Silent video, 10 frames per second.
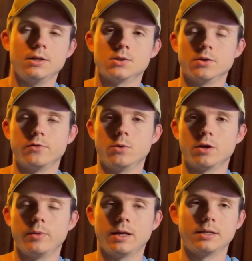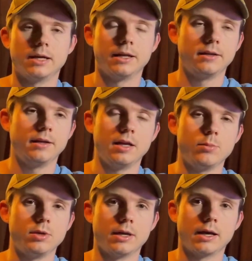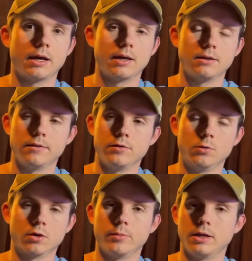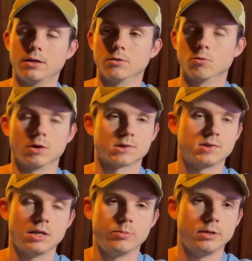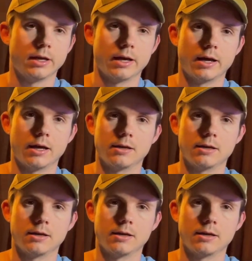So if you want to make a dot net A P I, if you want to make a Rust A P I,